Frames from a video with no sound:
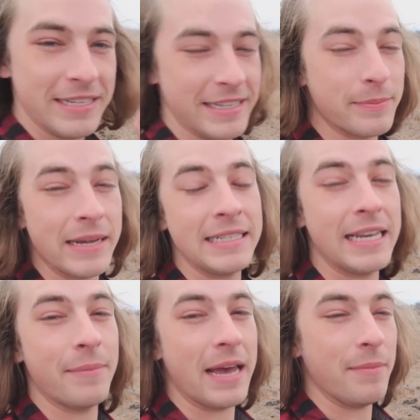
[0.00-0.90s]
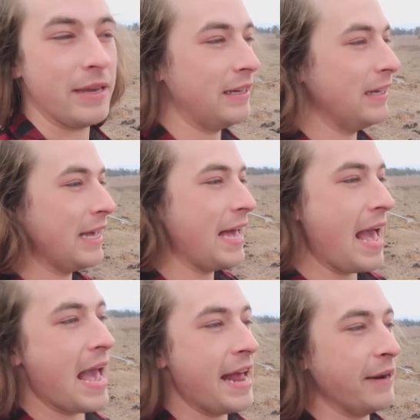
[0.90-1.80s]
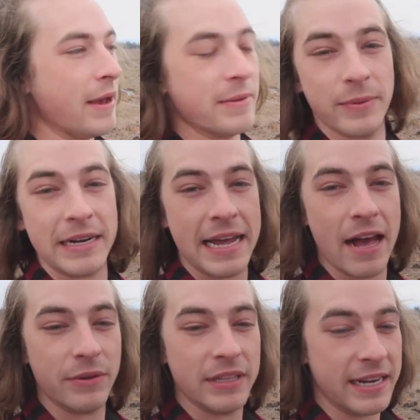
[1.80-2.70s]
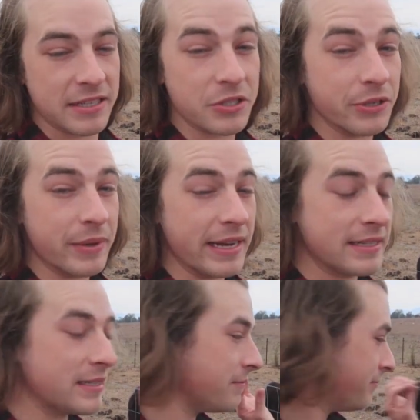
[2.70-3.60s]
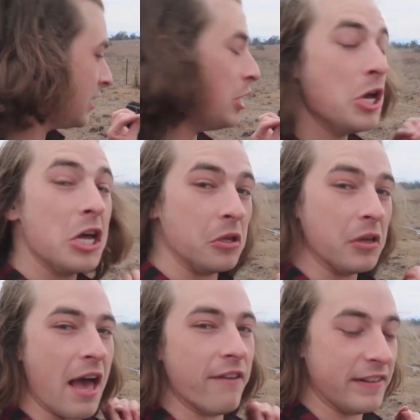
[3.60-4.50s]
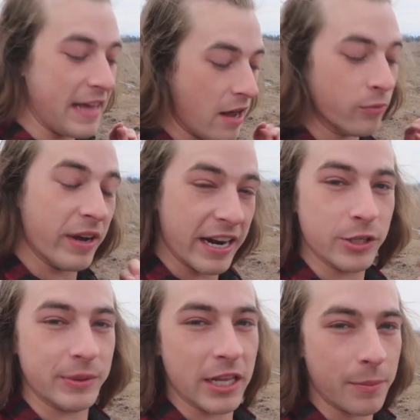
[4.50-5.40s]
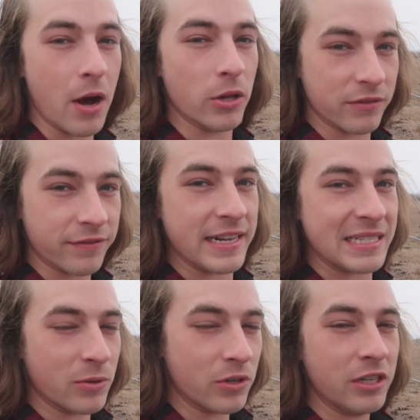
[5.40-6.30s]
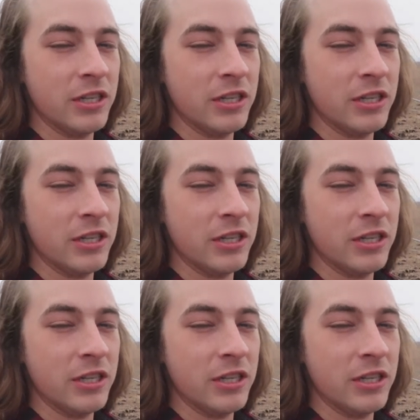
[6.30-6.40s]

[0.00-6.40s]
is expecting a baby anywhere between now and the next 2 weeks. Look out for that. We're going to do another poll on Facebook